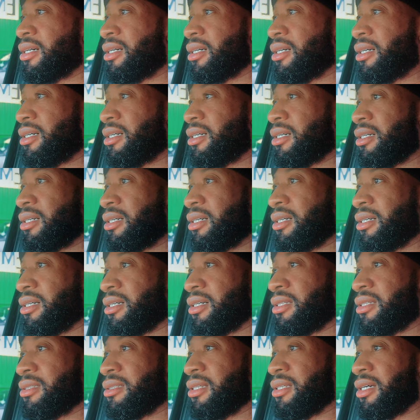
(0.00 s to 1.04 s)
uh,
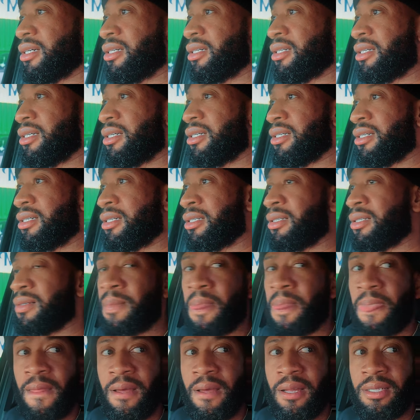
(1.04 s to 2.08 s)
uh, uh, uh,
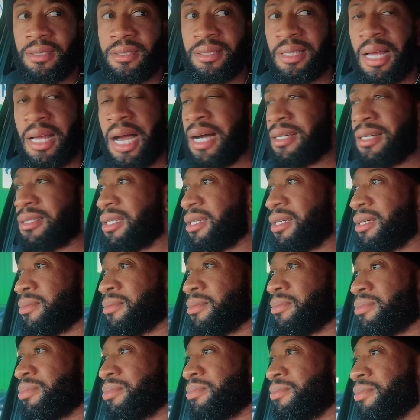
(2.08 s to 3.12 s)
a stock that
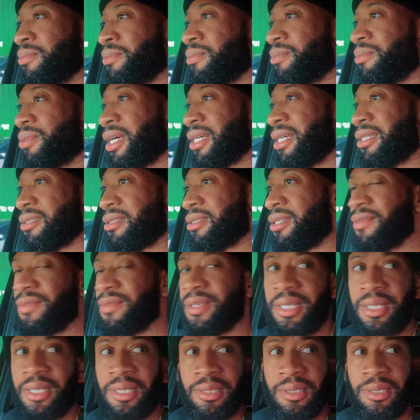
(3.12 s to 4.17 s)
pays
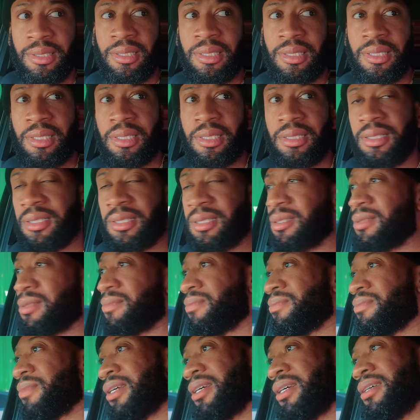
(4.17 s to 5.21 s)
dividends. Just
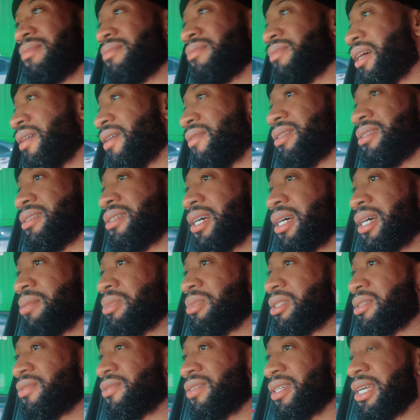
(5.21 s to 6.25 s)
every time,
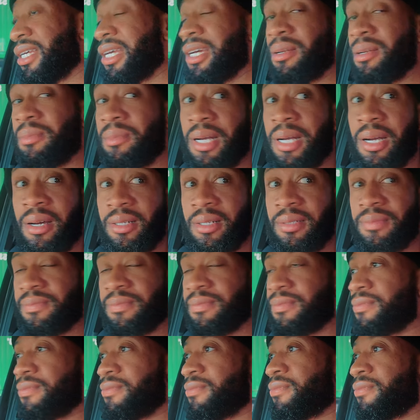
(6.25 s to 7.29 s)
just forget about
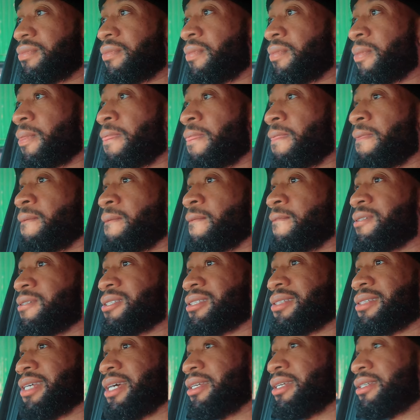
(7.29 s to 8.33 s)
it.
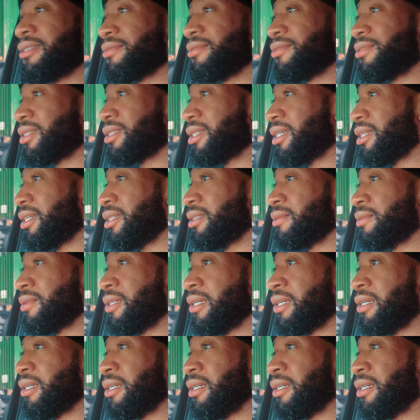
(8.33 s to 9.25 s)
Set it and forget it.